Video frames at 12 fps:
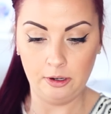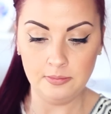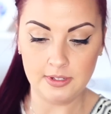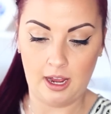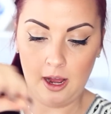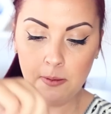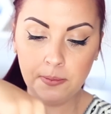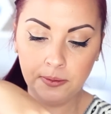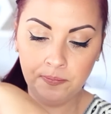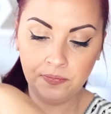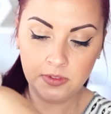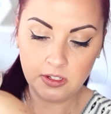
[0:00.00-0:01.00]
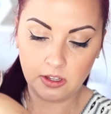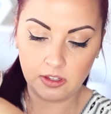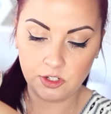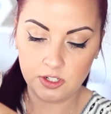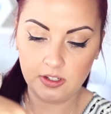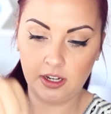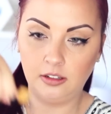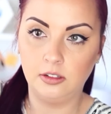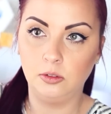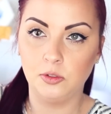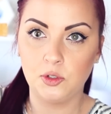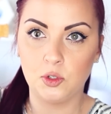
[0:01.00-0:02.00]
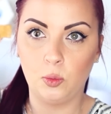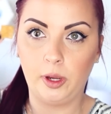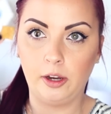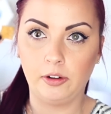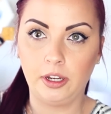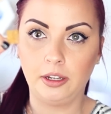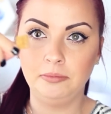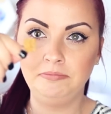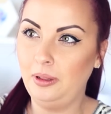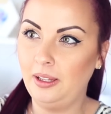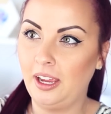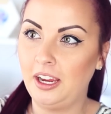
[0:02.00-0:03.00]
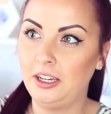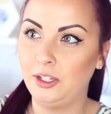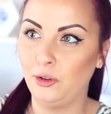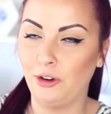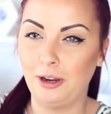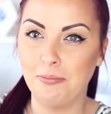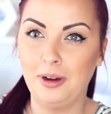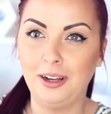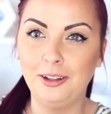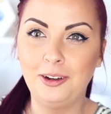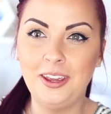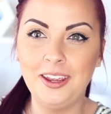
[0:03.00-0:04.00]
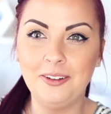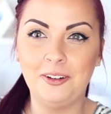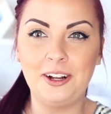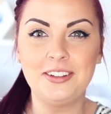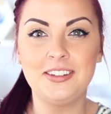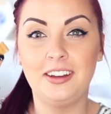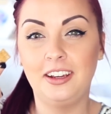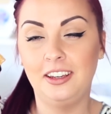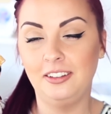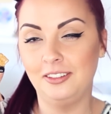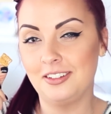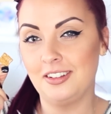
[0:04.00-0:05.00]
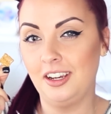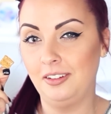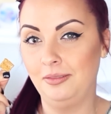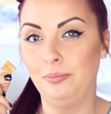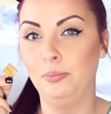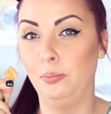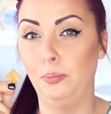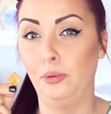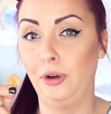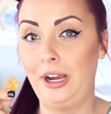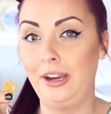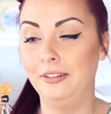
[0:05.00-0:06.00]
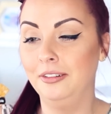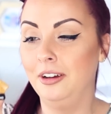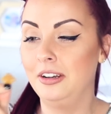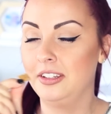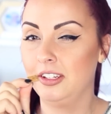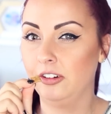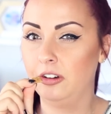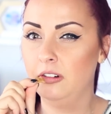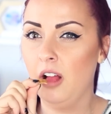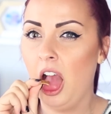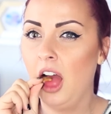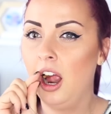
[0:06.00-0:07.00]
Bottoms up. So they're just like little squarey, plain grandma looking ones. Like, it looks like bran kind of cereal.